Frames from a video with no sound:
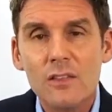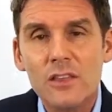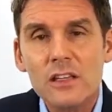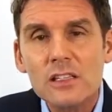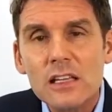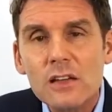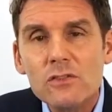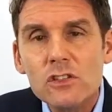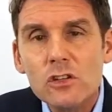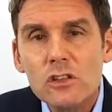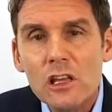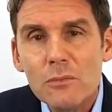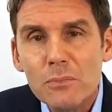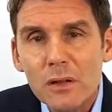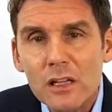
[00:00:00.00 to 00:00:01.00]
This gives you
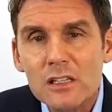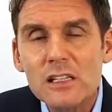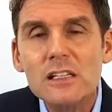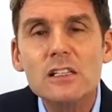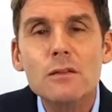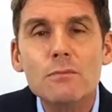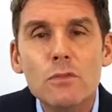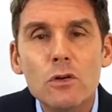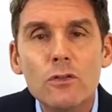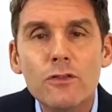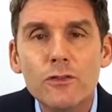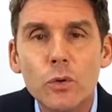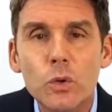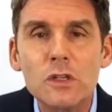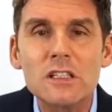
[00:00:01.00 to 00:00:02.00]
the ability to
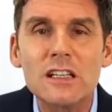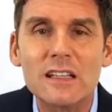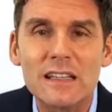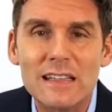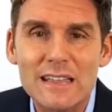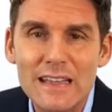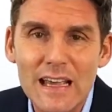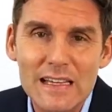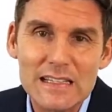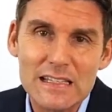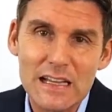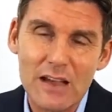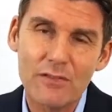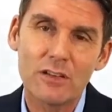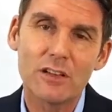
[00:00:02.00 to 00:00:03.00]
move forward to the
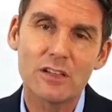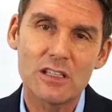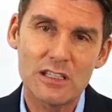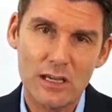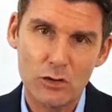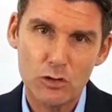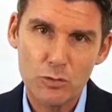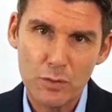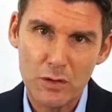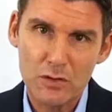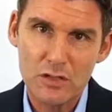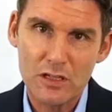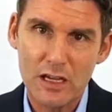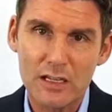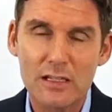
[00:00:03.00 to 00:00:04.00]
next level in the sales
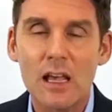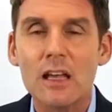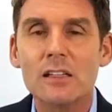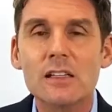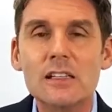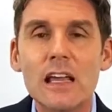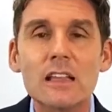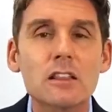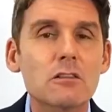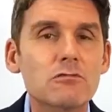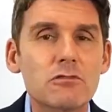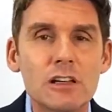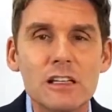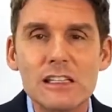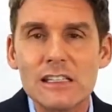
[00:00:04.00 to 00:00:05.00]
process, to take the
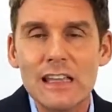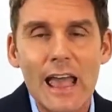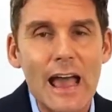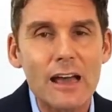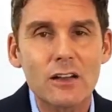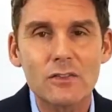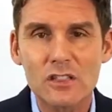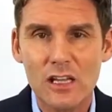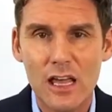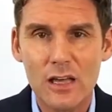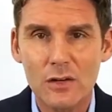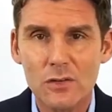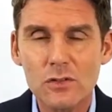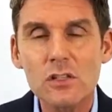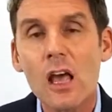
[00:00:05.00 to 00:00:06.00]
risk out of
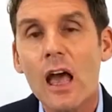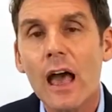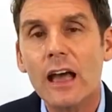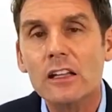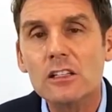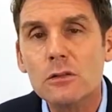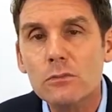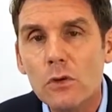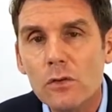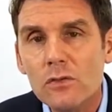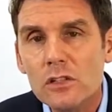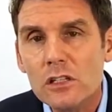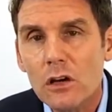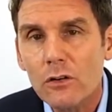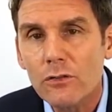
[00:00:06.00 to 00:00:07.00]
sales and to move
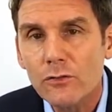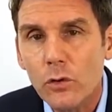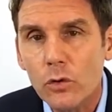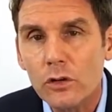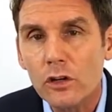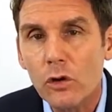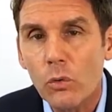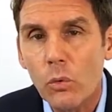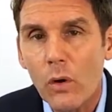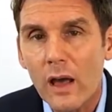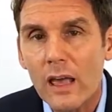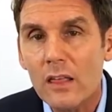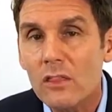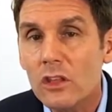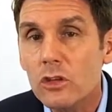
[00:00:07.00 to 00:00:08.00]
yourself forward in a
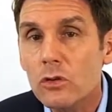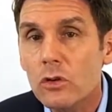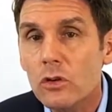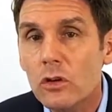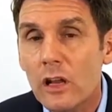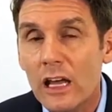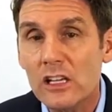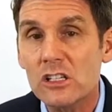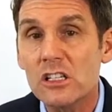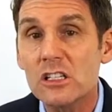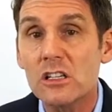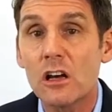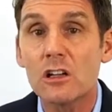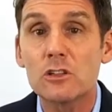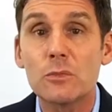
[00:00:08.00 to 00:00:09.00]
way that you could actually
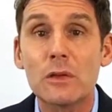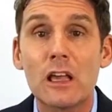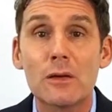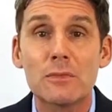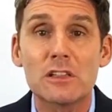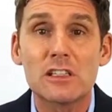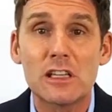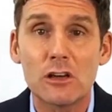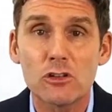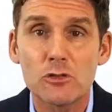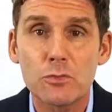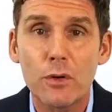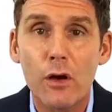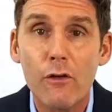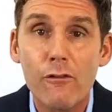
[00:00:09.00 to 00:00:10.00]
start to become a sales
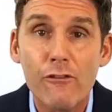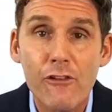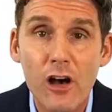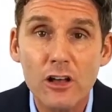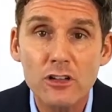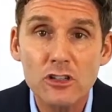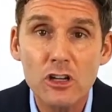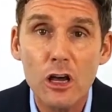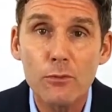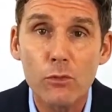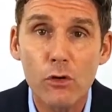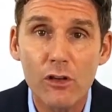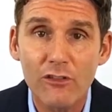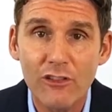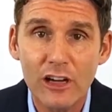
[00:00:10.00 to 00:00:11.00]
pro faster and
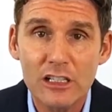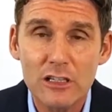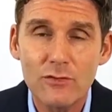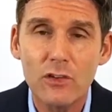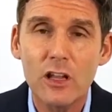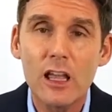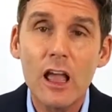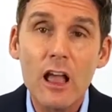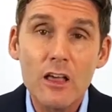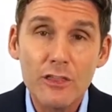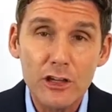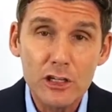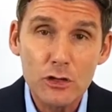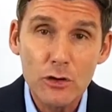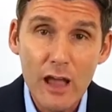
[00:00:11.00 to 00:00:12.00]
more effectively
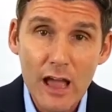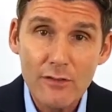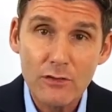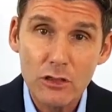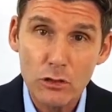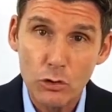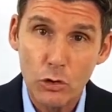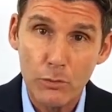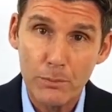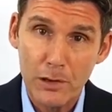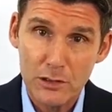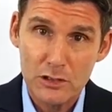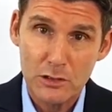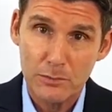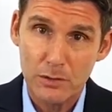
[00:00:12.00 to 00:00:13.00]
than you ever thought
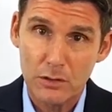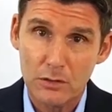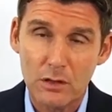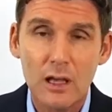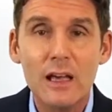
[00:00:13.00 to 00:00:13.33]
possible.